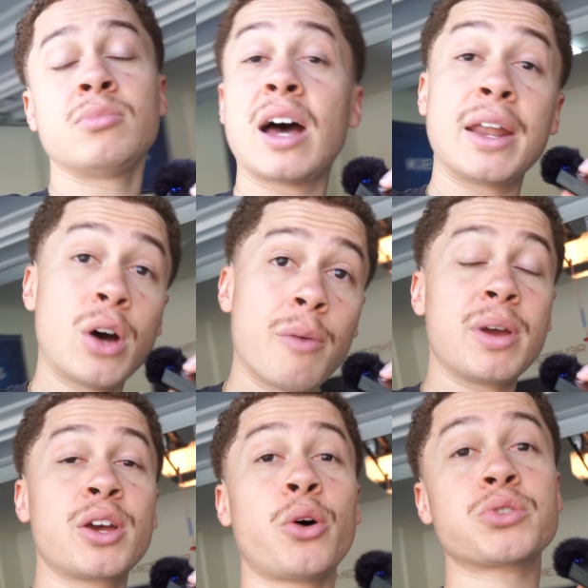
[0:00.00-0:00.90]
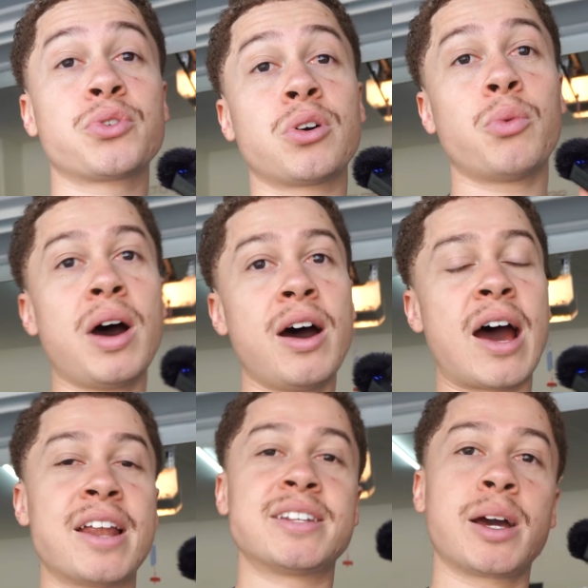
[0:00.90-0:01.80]
Now I know I've been ghost for a while,
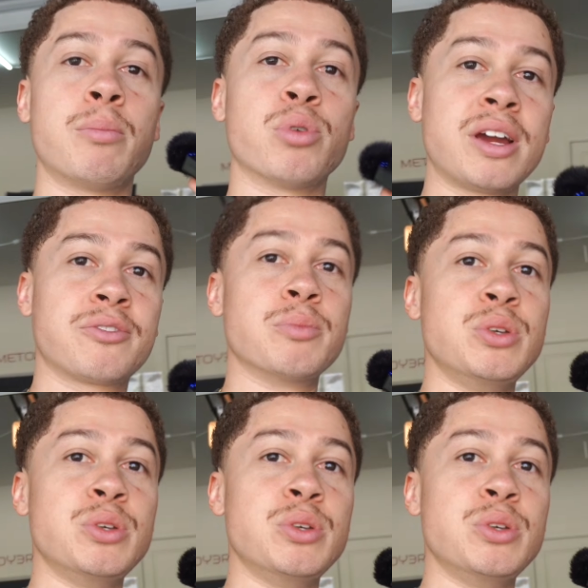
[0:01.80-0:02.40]
had to take a break from